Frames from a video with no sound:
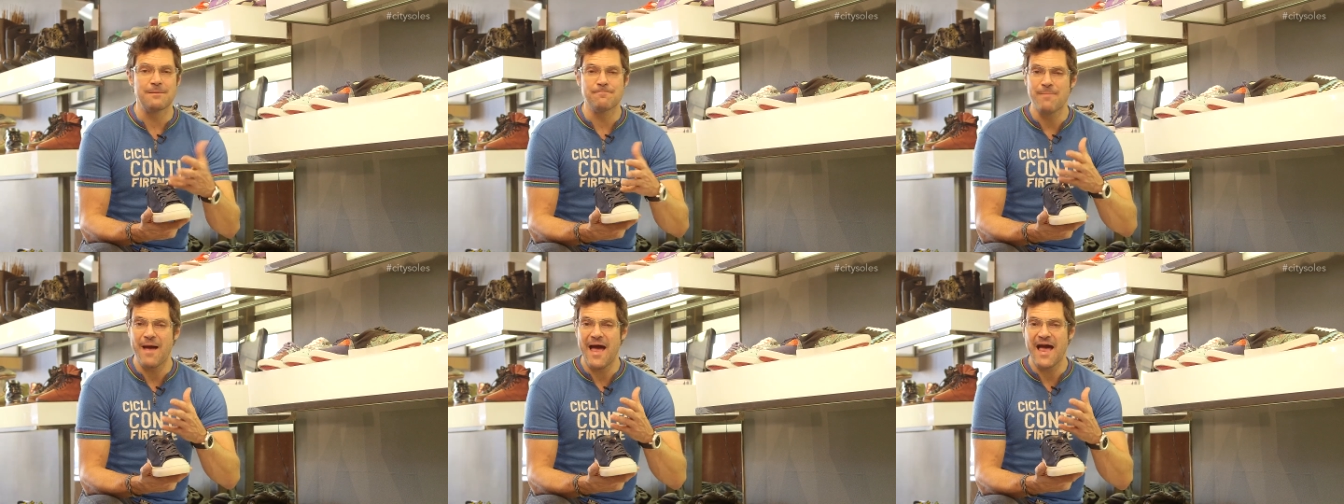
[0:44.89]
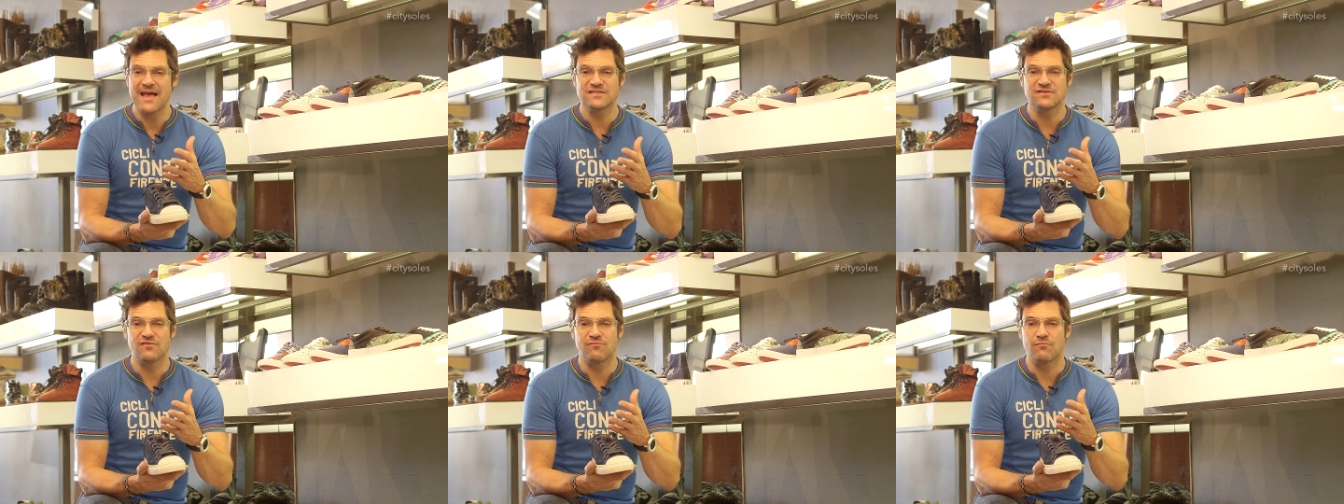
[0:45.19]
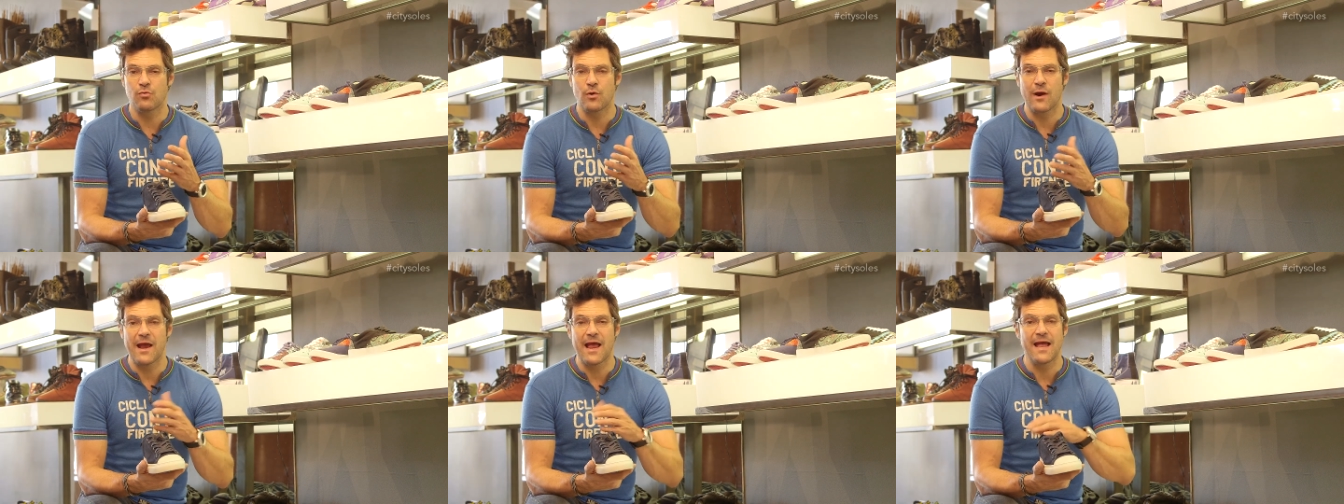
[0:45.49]
massive
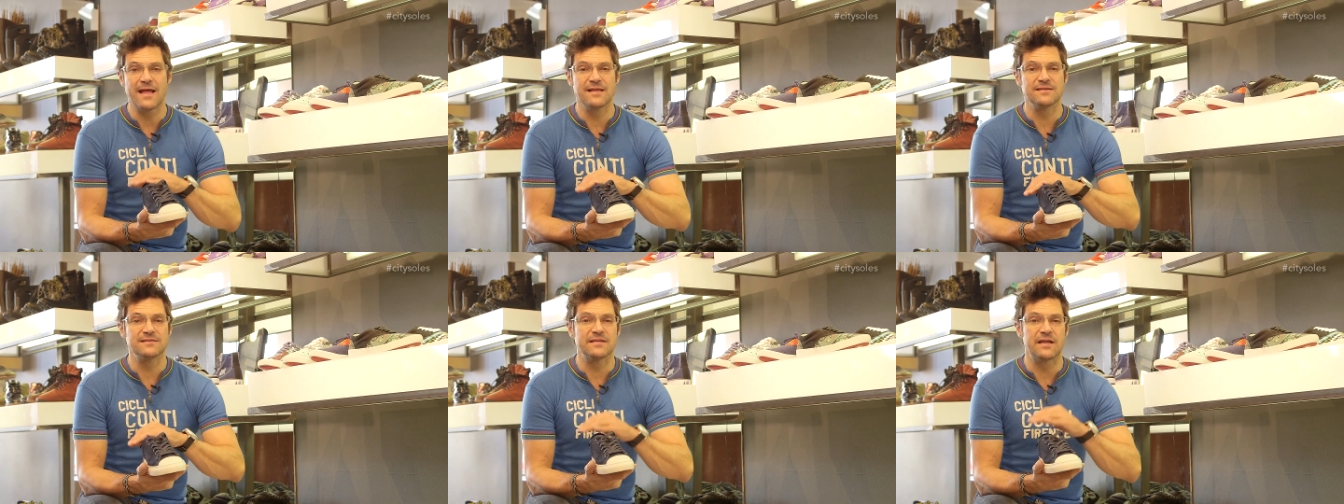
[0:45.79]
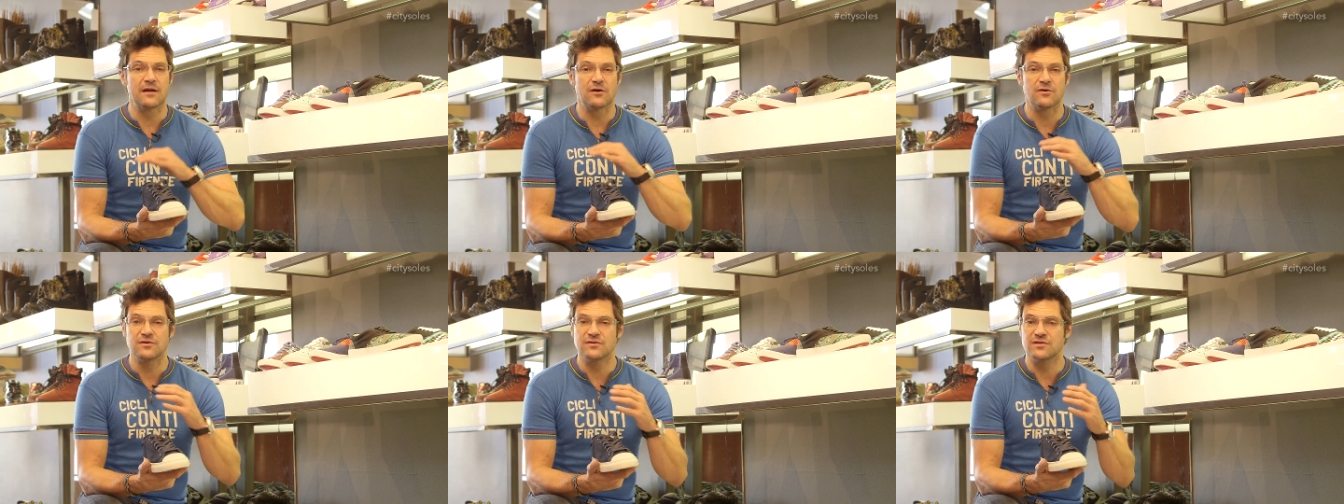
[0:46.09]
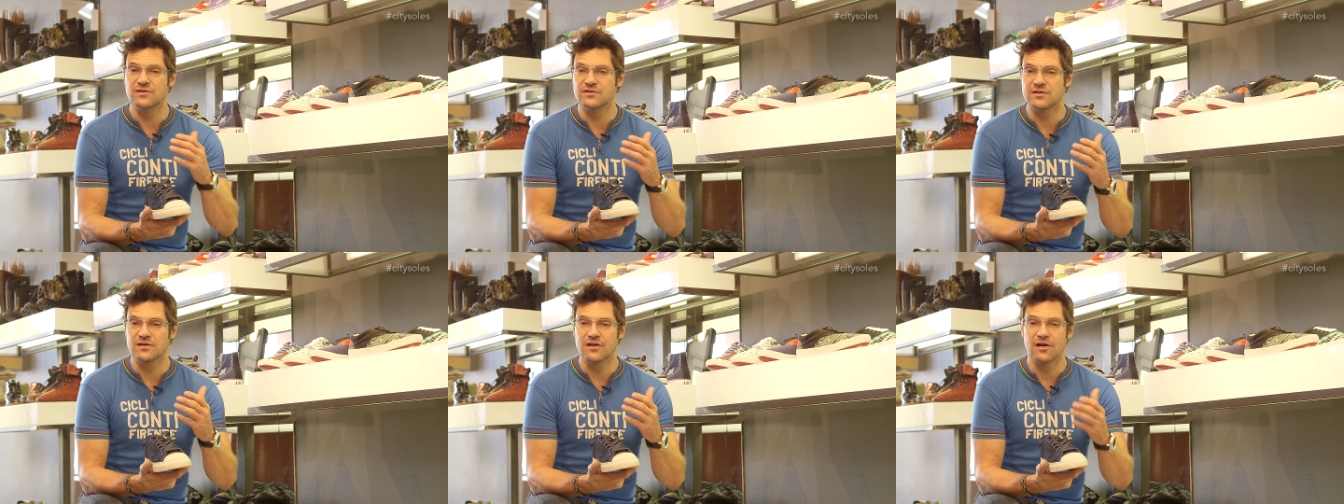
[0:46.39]
brands that are
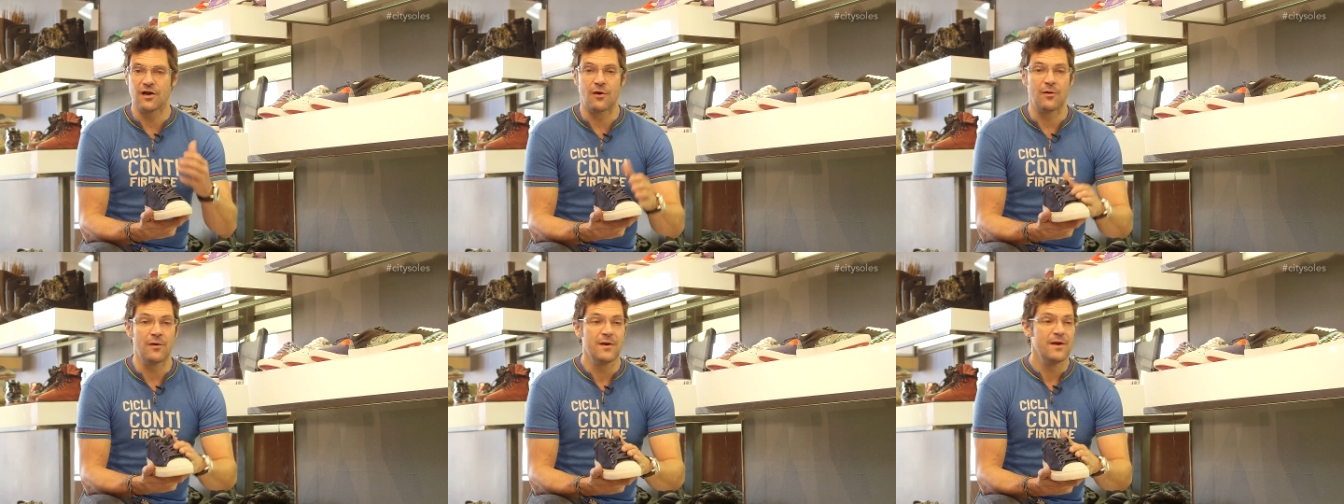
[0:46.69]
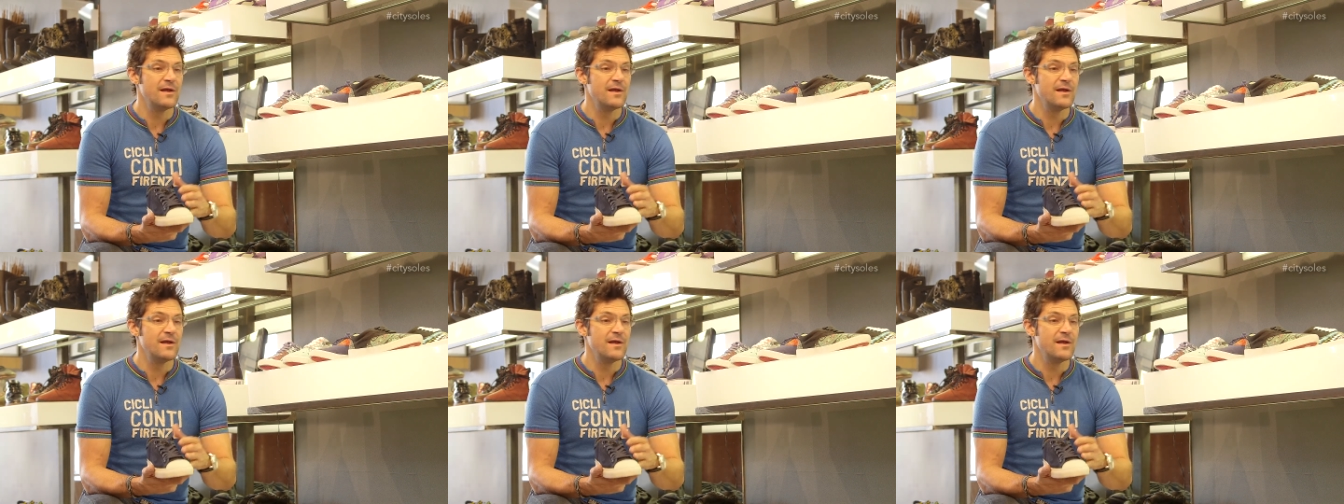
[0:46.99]
just, you know,